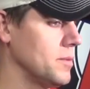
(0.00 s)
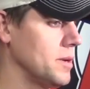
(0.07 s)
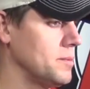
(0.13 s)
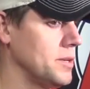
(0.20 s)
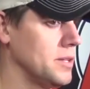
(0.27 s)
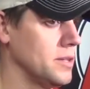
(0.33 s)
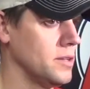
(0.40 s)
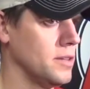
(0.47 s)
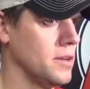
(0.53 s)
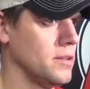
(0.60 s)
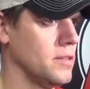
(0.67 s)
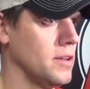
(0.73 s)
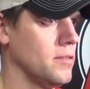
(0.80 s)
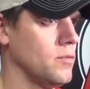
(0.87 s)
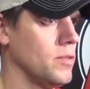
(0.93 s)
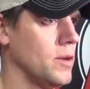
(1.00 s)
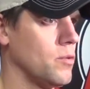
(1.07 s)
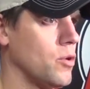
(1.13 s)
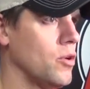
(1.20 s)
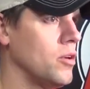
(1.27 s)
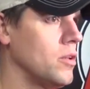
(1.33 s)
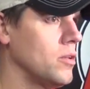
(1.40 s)
I mean, they
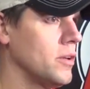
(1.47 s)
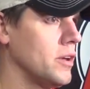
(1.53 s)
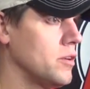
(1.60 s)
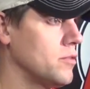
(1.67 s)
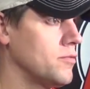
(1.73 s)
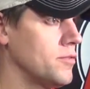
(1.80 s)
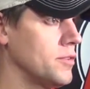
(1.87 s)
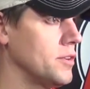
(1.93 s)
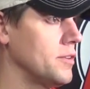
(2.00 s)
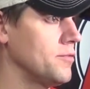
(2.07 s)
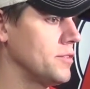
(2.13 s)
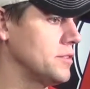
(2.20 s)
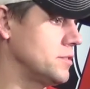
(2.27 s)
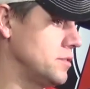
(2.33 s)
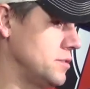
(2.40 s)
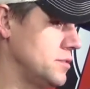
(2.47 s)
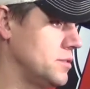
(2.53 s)
were all here for different.